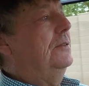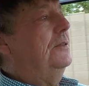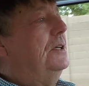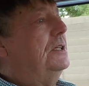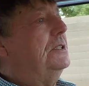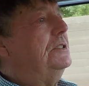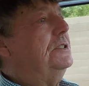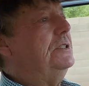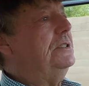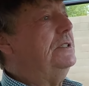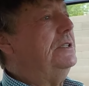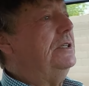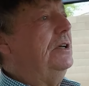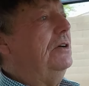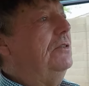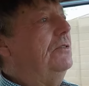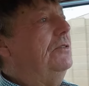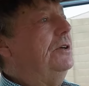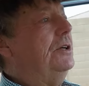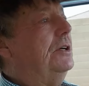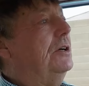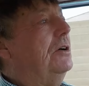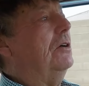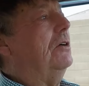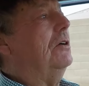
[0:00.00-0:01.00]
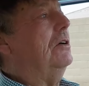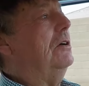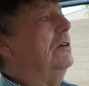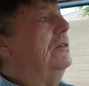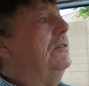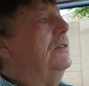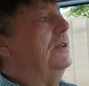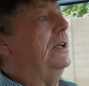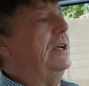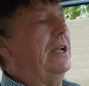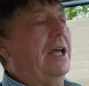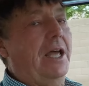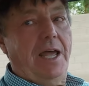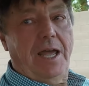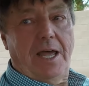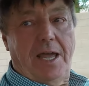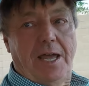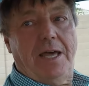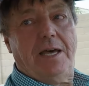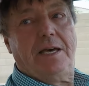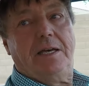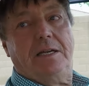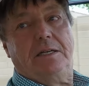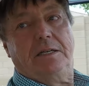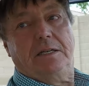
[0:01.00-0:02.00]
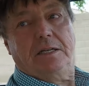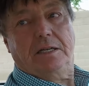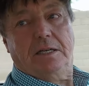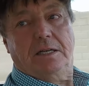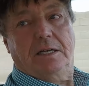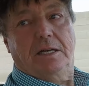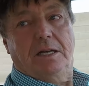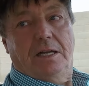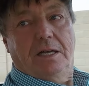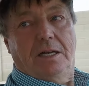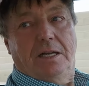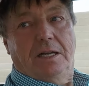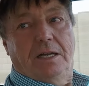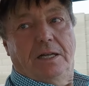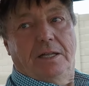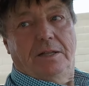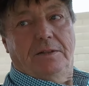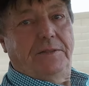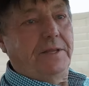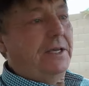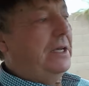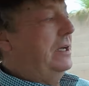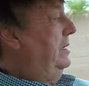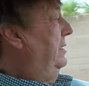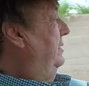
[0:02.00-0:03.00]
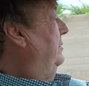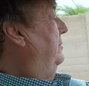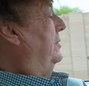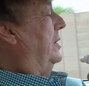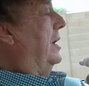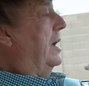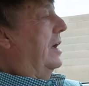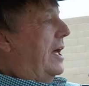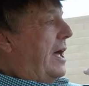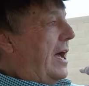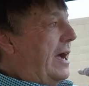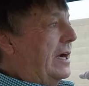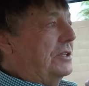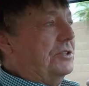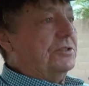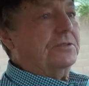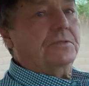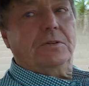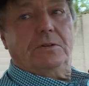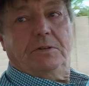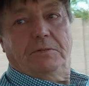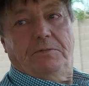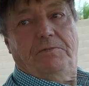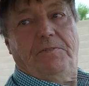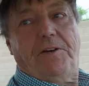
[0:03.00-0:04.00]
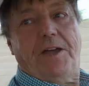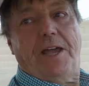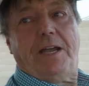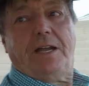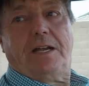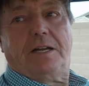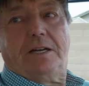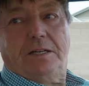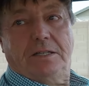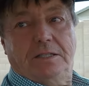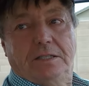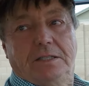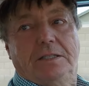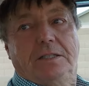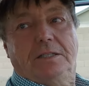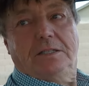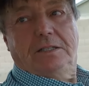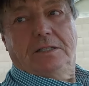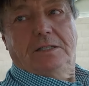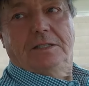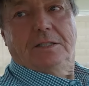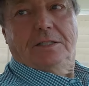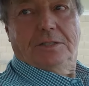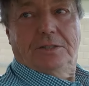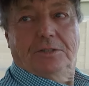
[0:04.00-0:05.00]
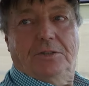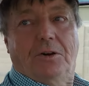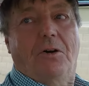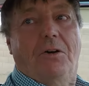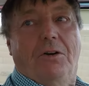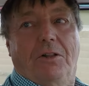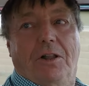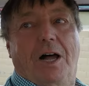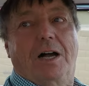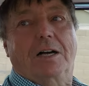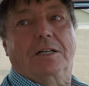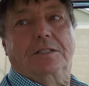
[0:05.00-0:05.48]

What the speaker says: This is the only car that had the actual fake door lock.